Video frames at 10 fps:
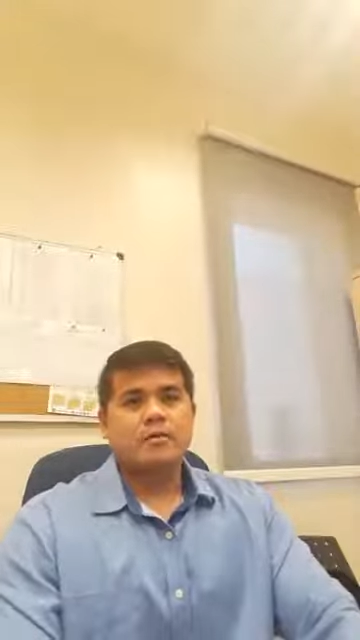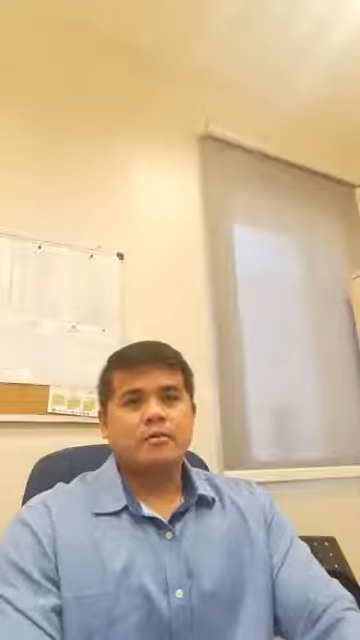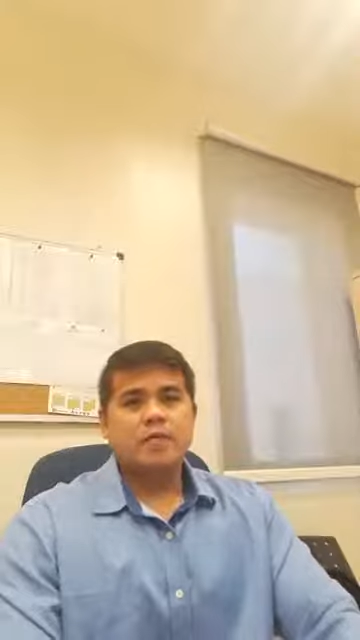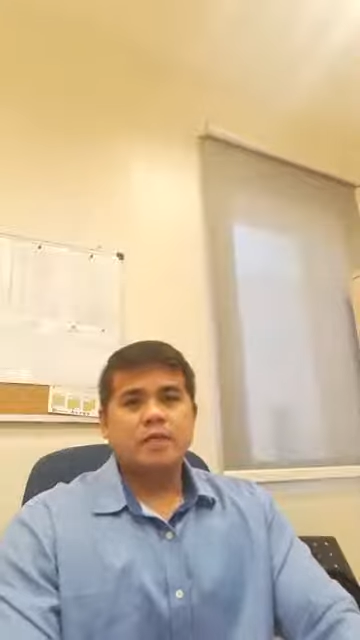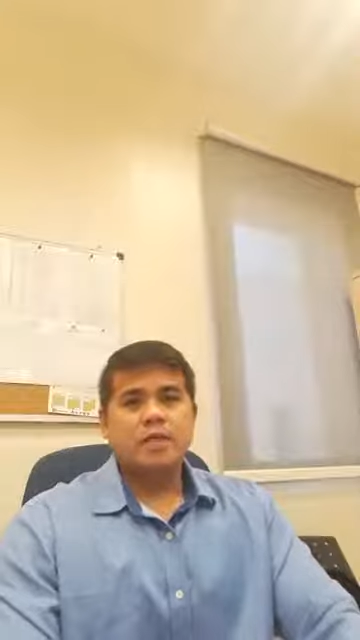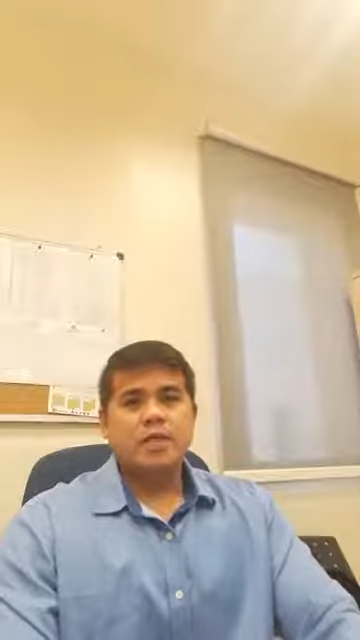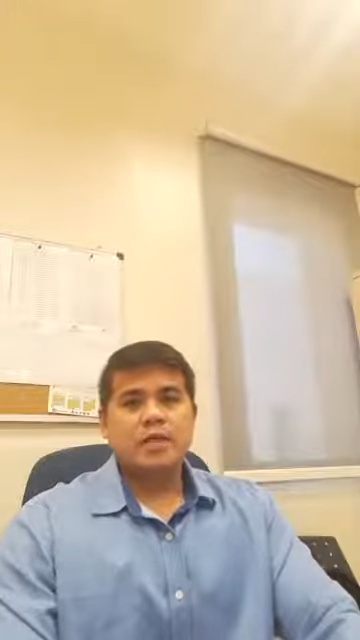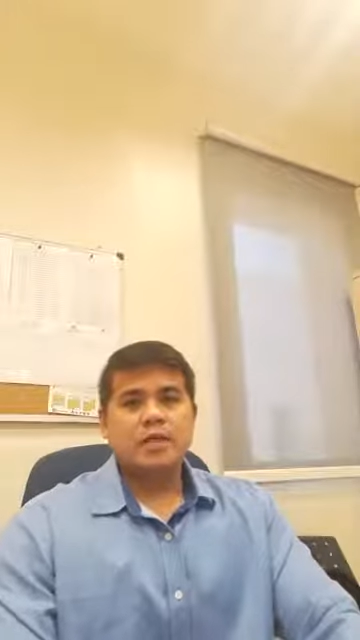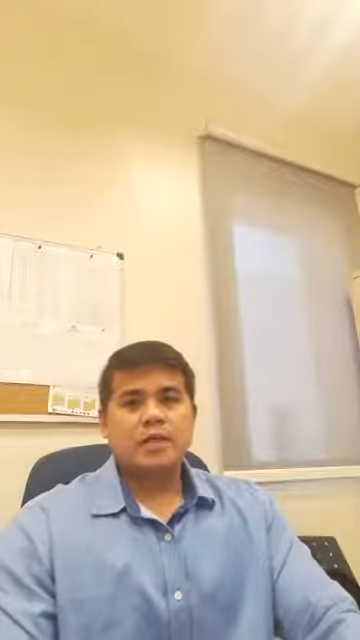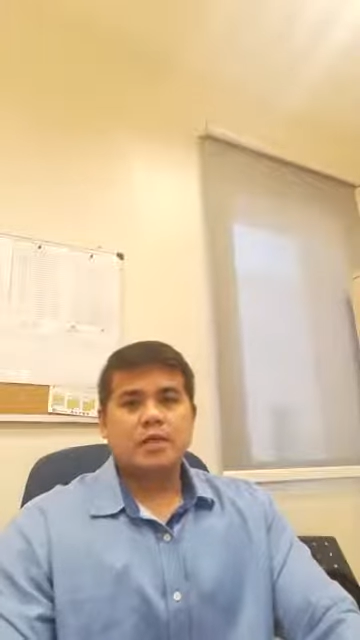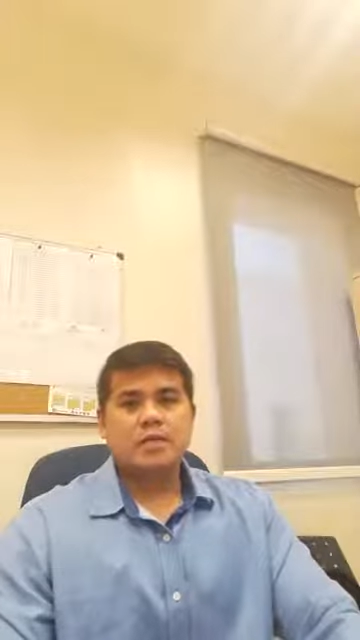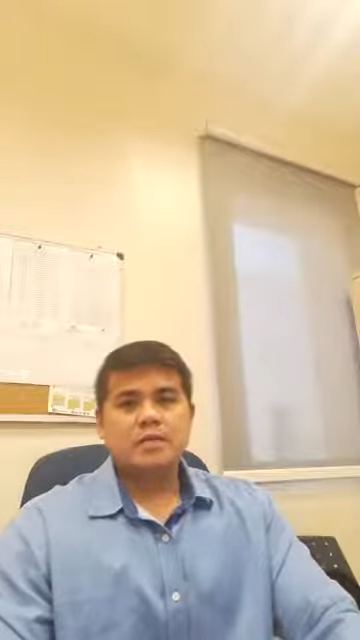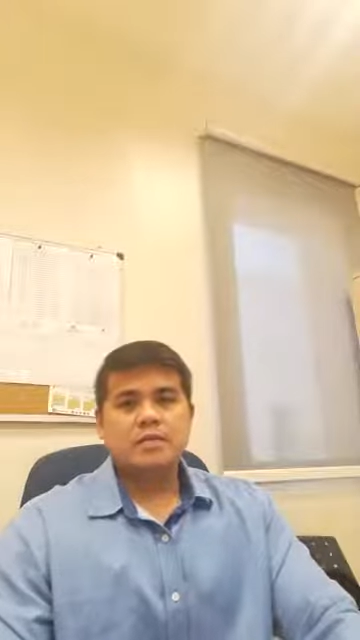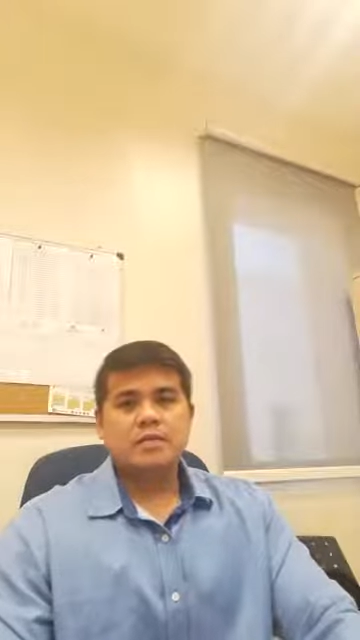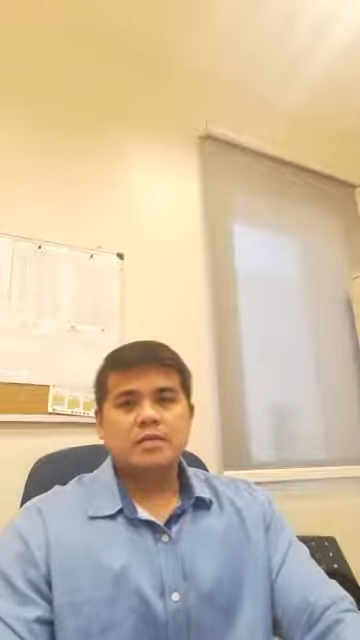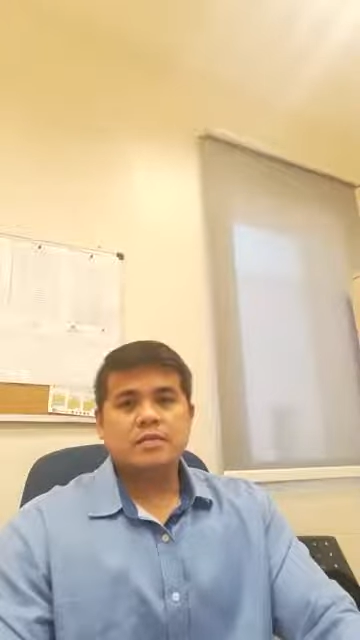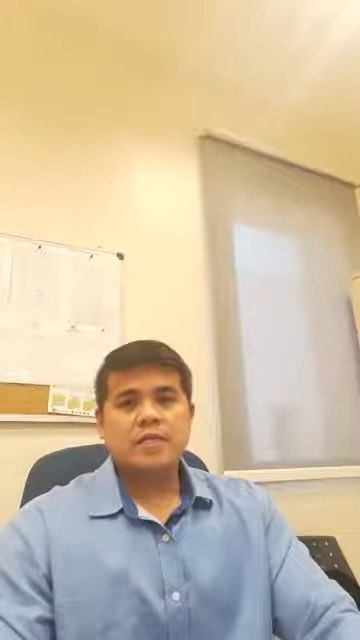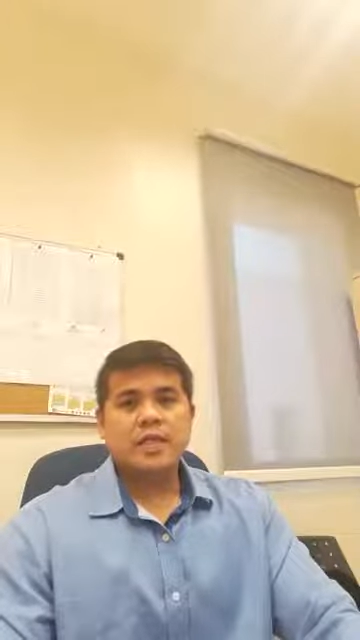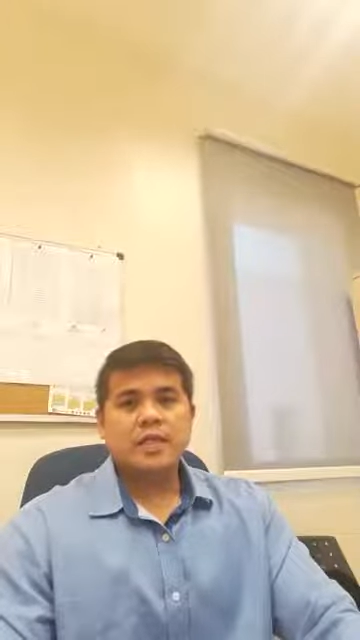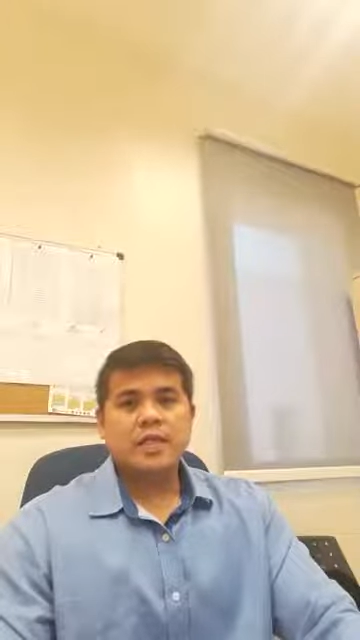For the
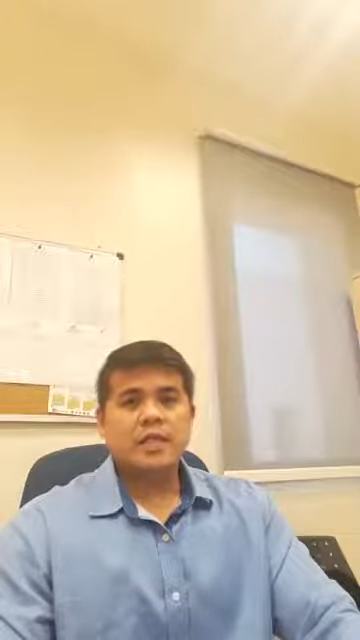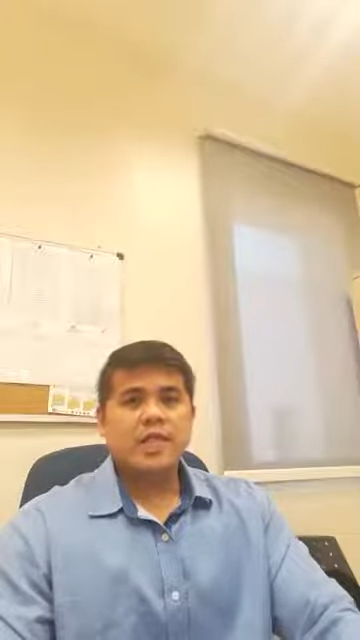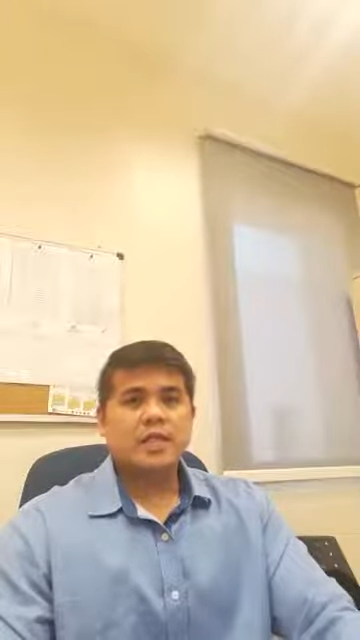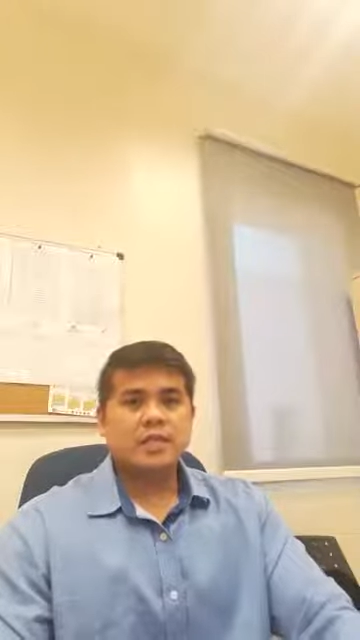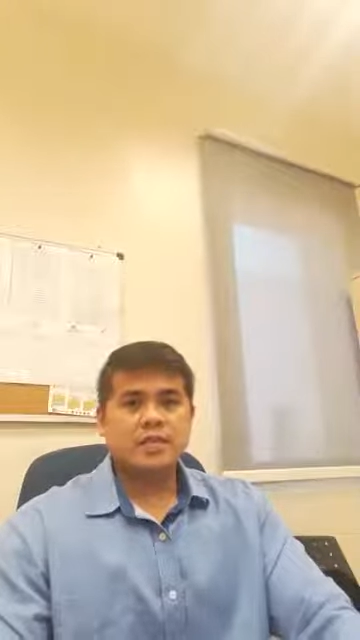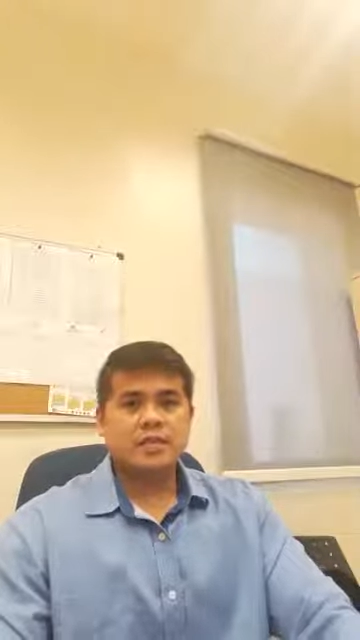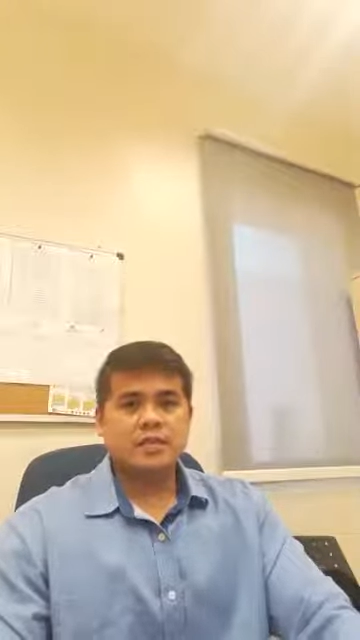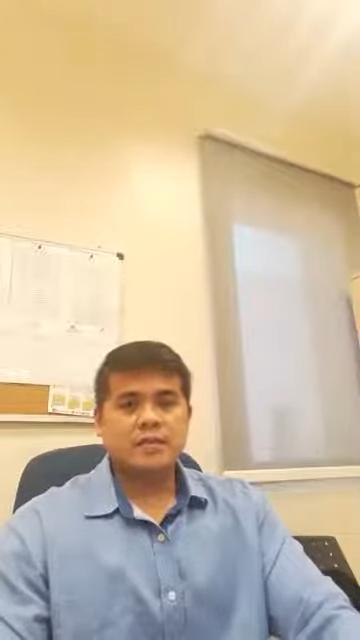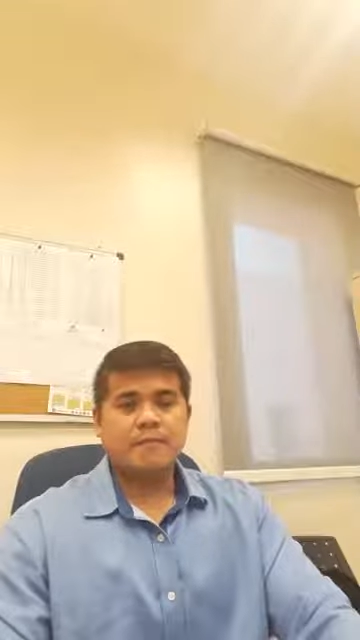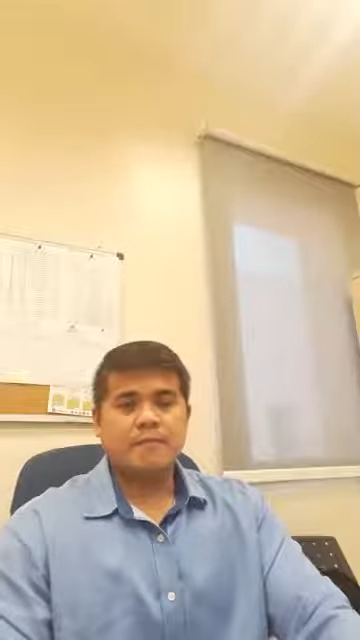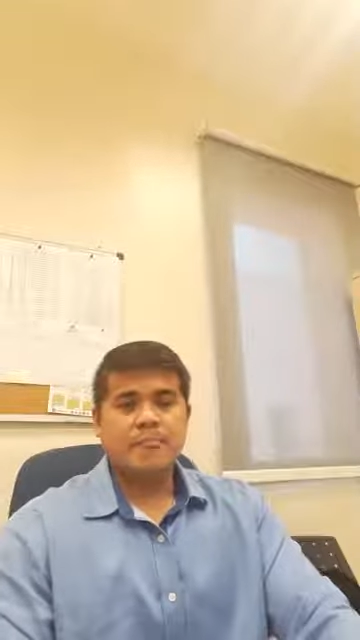data analysis,